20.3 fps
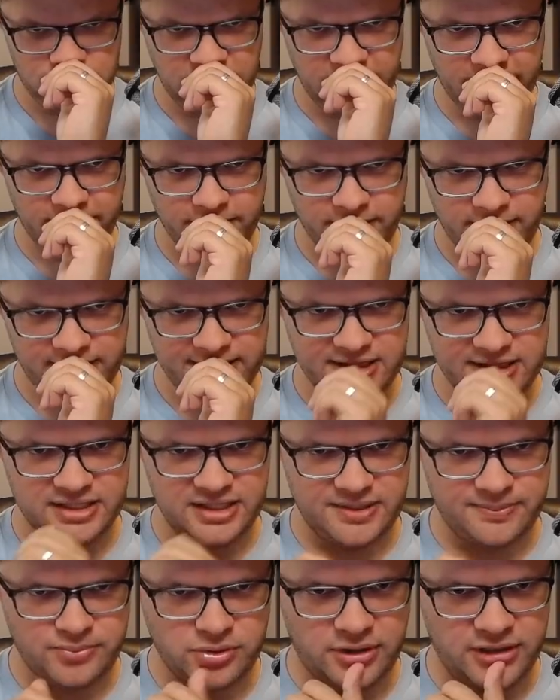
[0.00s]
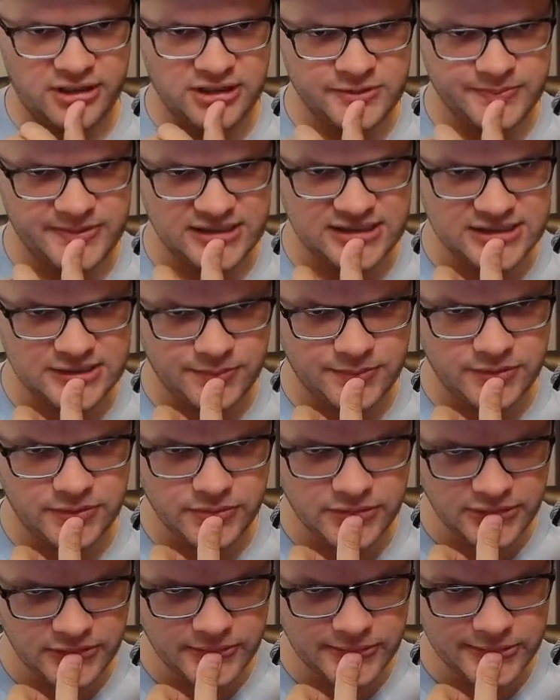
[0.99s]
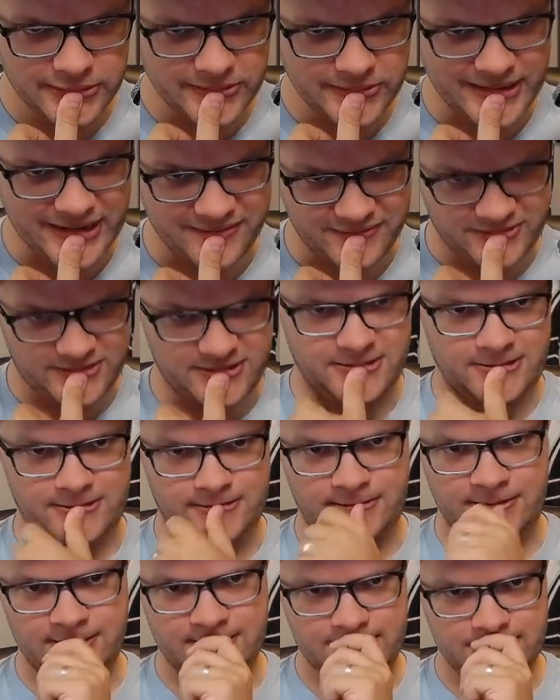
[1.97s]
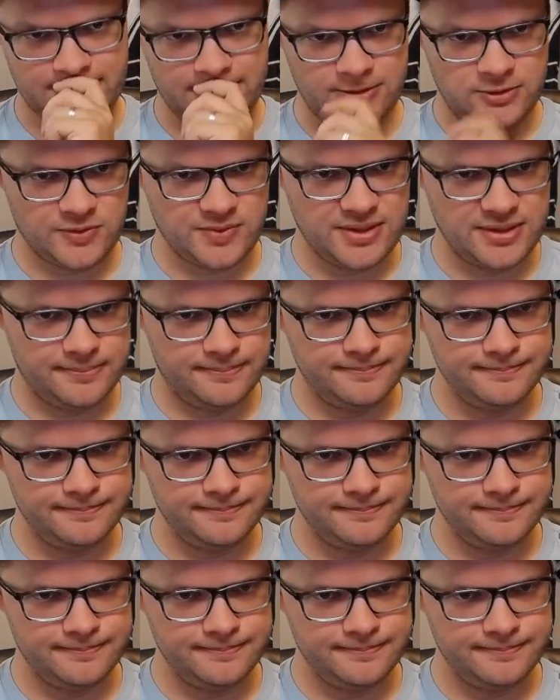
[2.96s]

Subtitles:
Are there any prospects that we'd really want to go after? Excuse me.